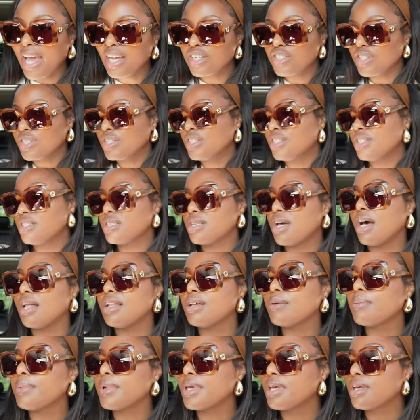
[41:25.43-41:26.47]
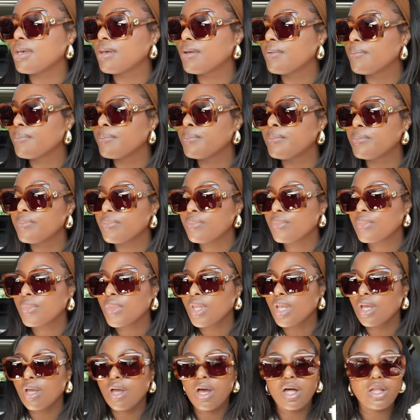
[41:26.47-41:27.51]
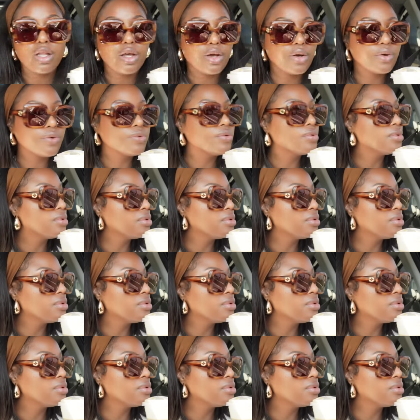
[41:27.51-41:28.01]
Actually, she's calling me. Hello?